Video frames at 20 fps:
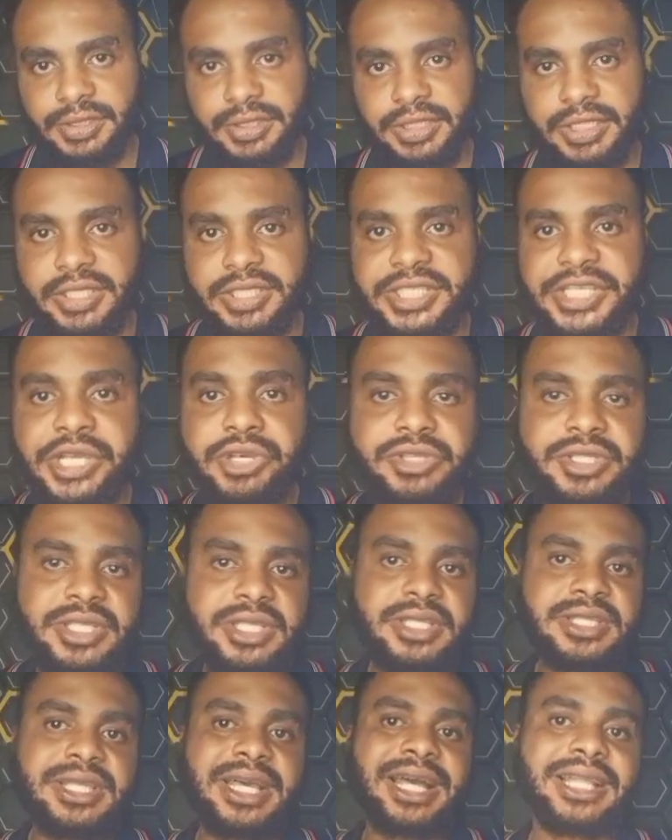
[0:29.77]
The
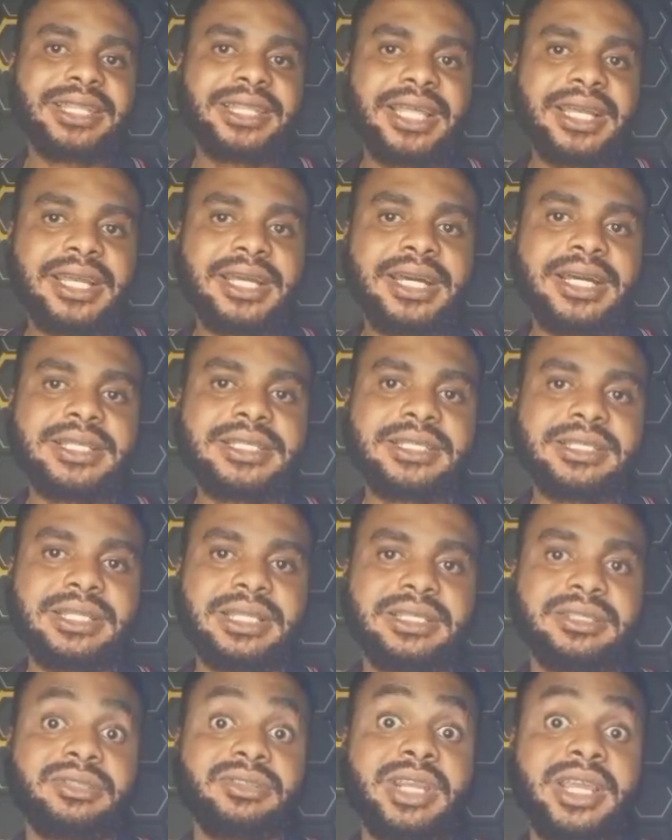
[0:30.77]
Chelsea's attackers,
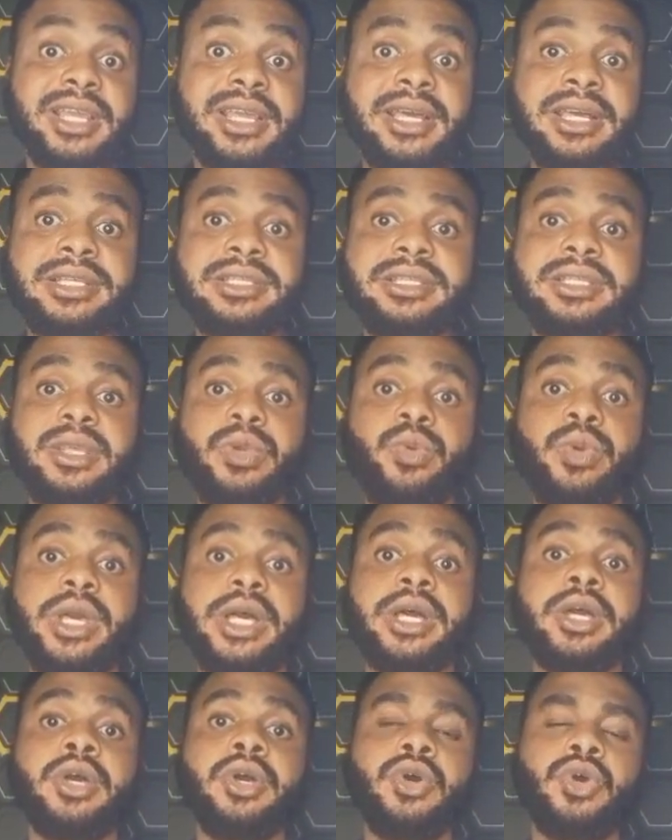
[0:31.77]
the strikers, they
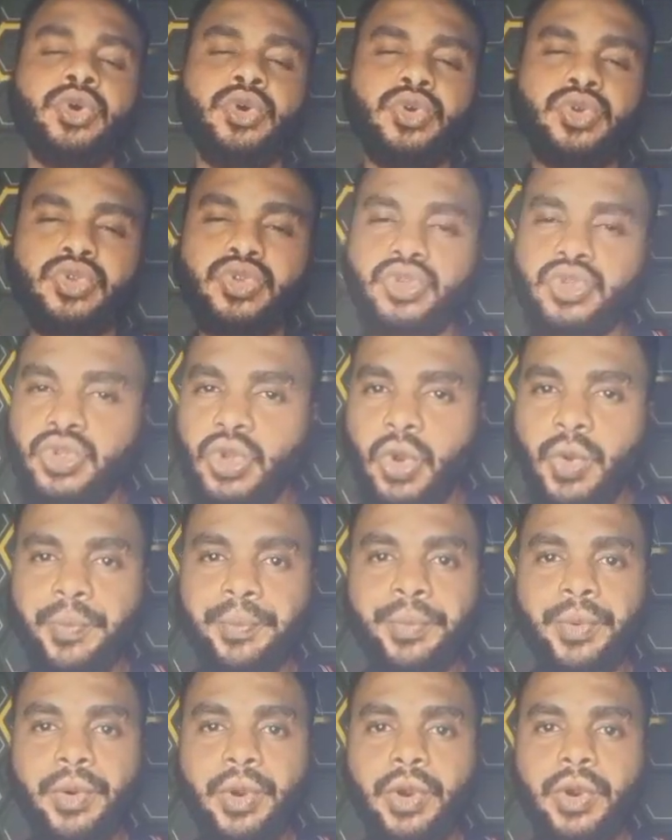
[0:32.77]
were so
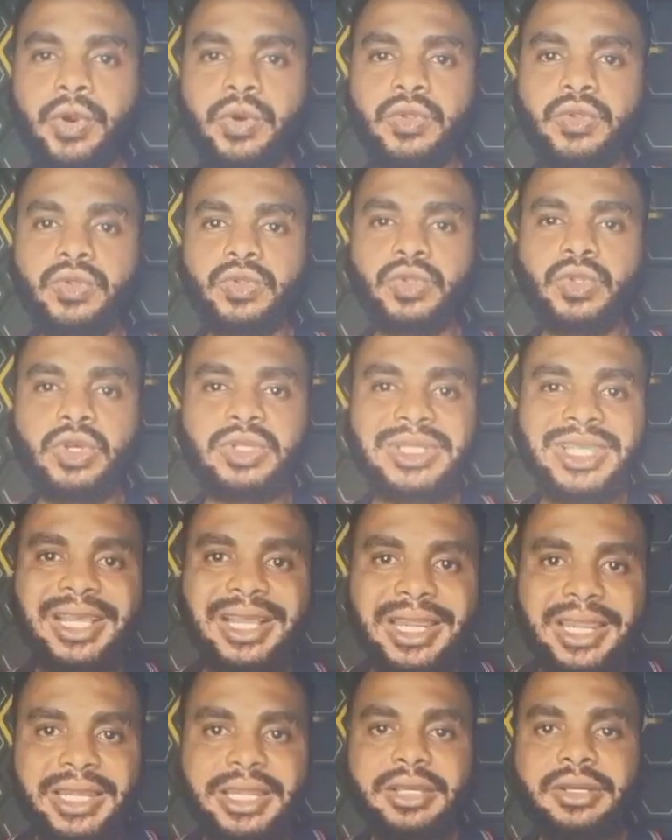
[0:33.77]
poor, not
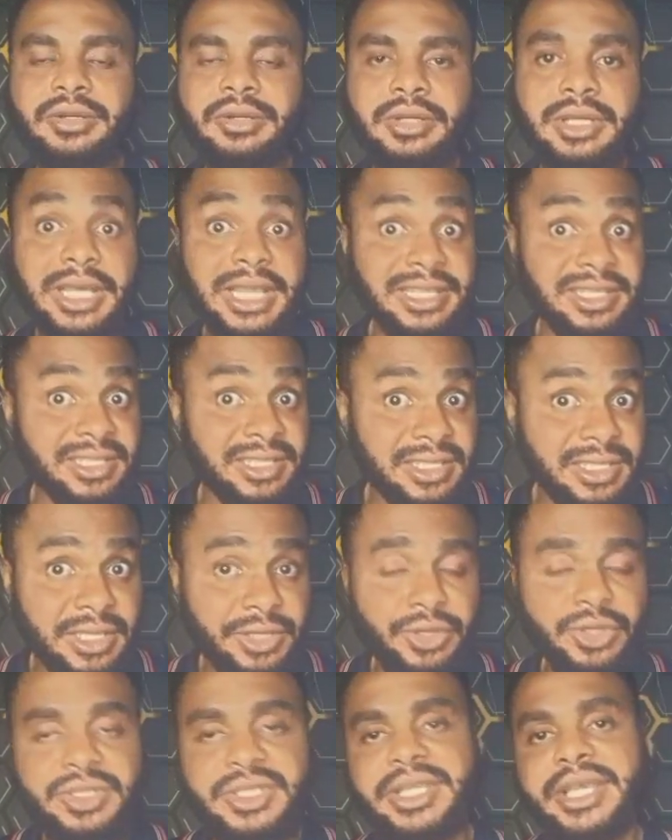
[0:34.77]
clinical and
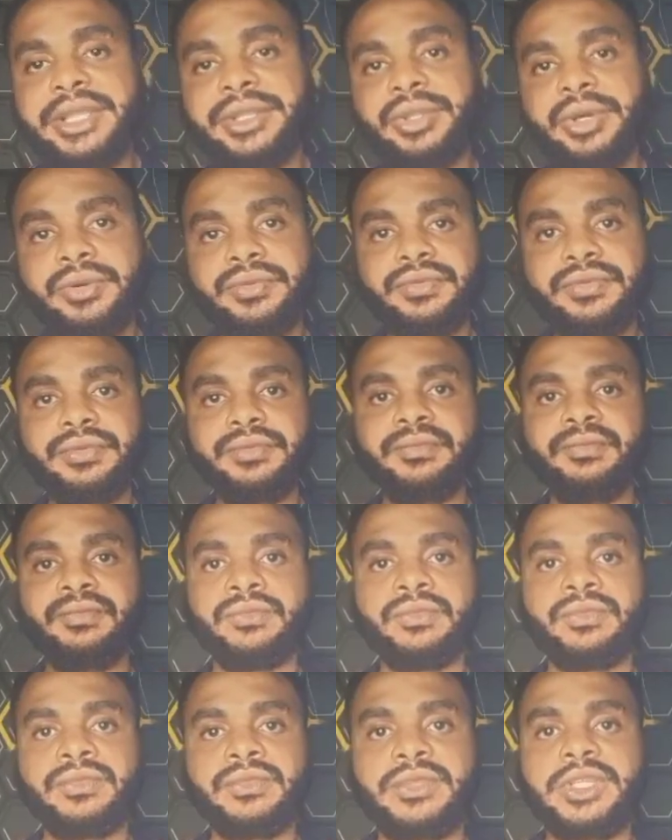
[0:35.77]
serious enough.
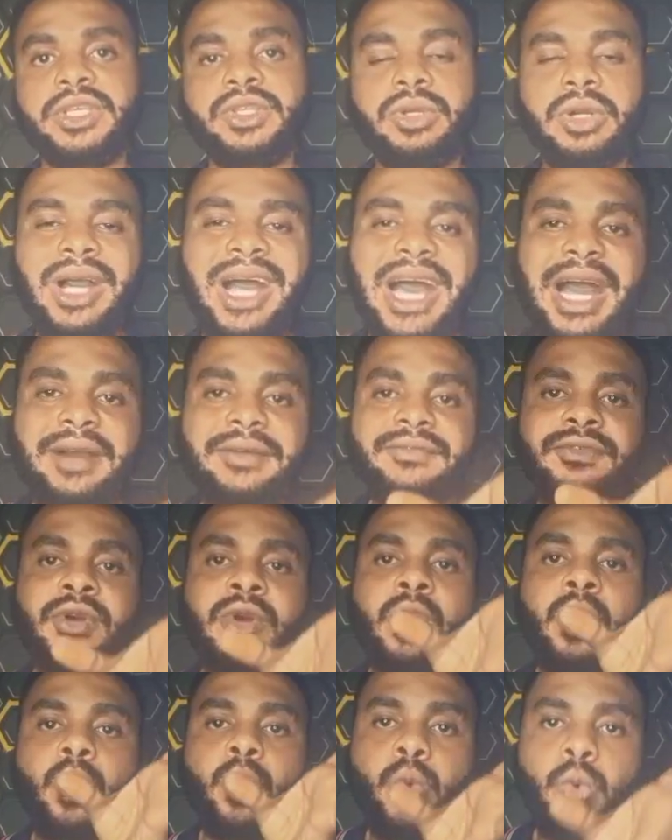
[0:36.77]
They don't have
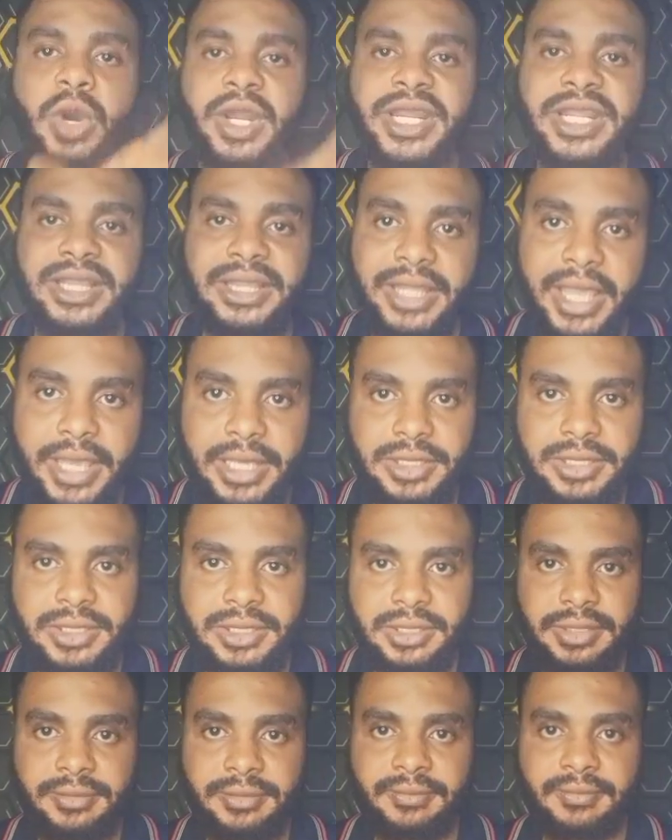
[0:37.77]
what it
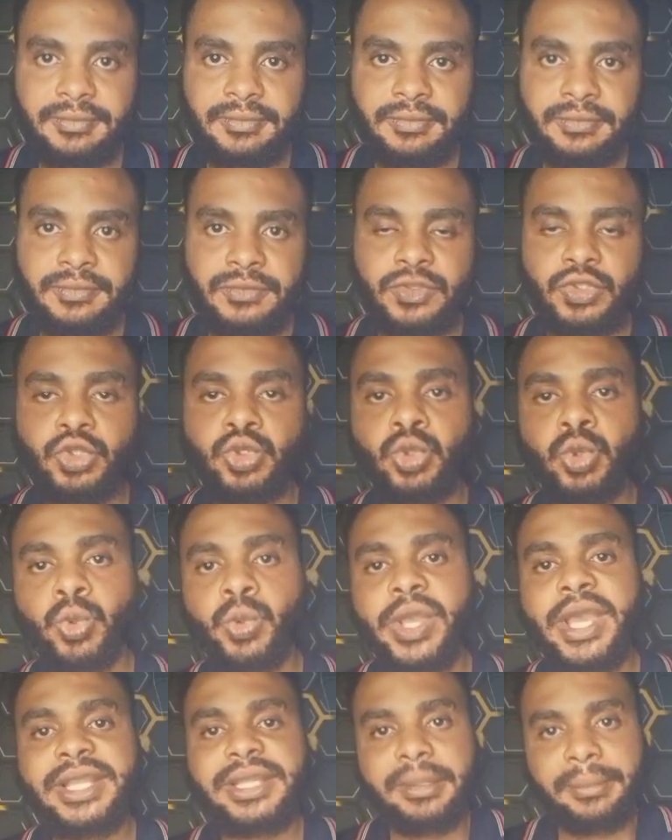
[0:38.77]
takes to
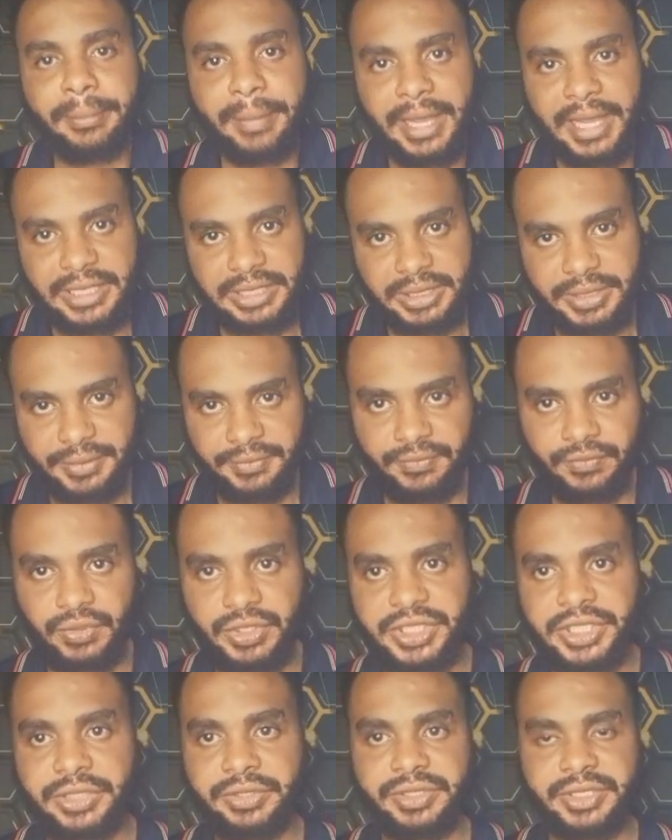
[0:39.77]
wear the badge for
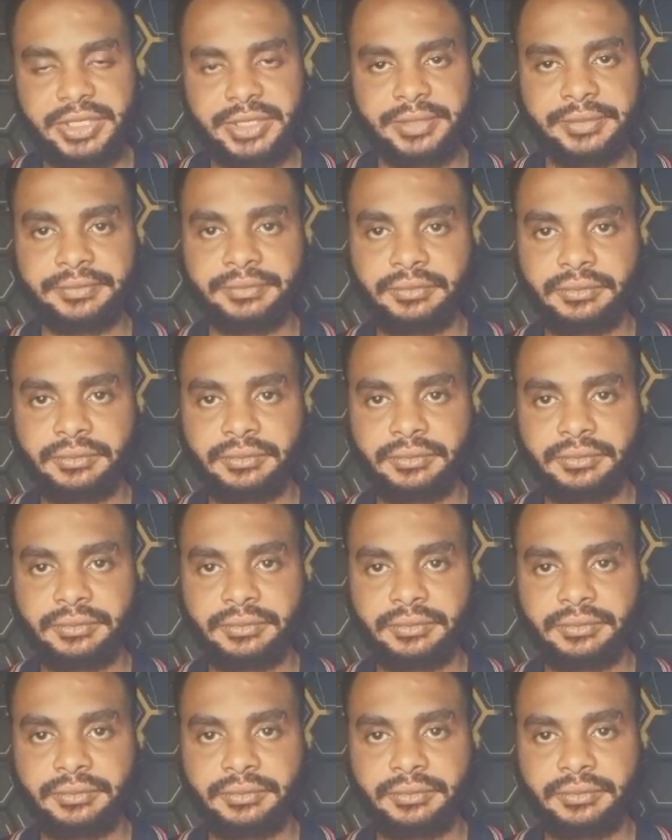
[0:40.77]
Chelsea.